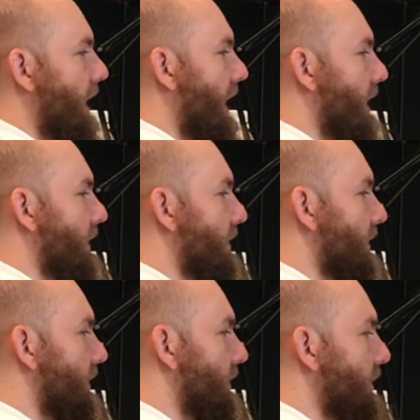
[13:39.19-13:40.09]
And
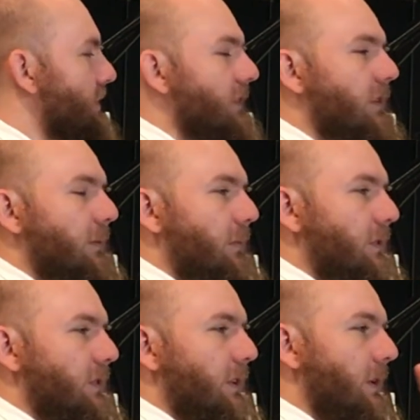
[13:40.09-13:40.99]
this
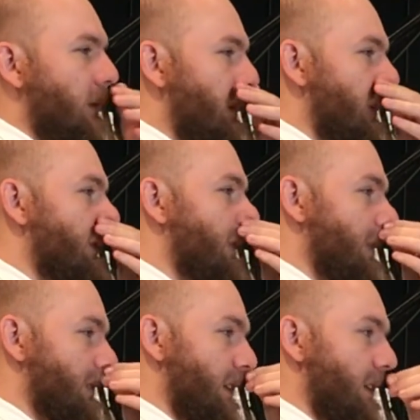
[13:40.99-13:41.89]
particular
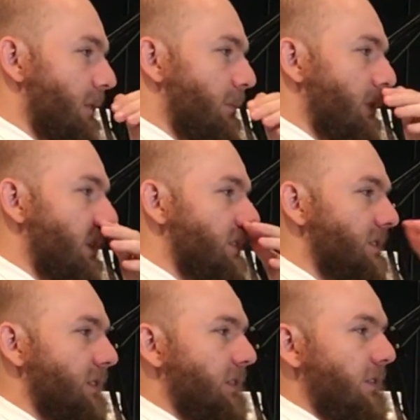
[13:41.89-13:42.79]
event taking
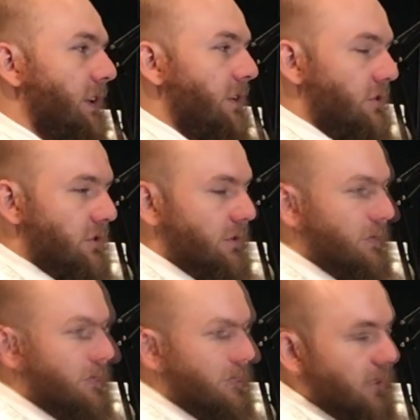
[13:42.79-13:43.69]
place in
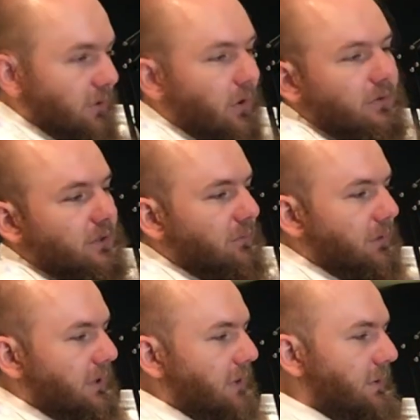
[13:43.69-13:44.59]
nature quite often,
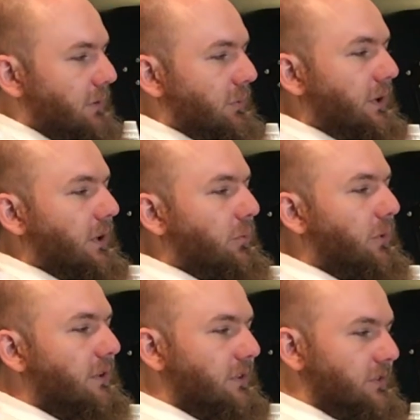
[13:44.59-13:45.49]
but I mean, we can
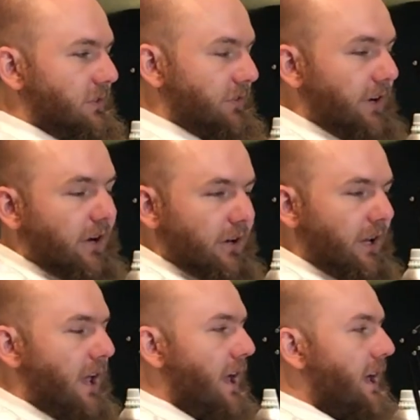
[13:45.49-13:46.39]
witness it
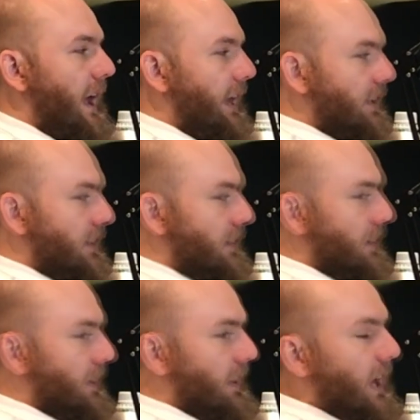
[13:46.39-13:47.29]
rarely, and it
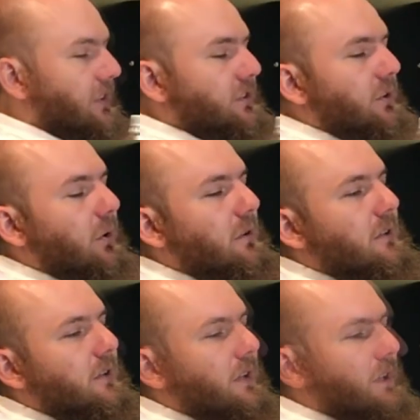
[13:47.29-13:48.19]
lasts
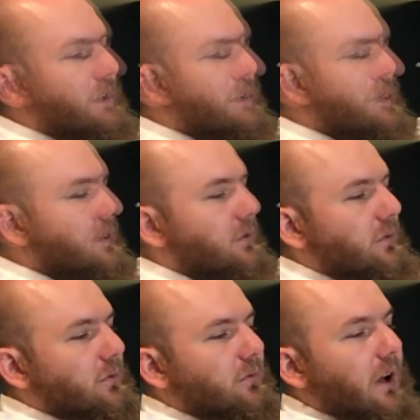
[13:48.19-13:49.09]
only 3
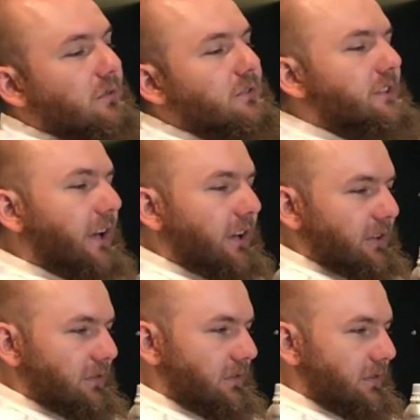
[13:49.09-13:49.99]
to 5
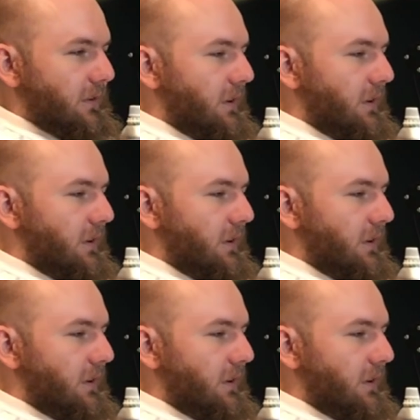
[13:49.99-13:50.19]
seconds.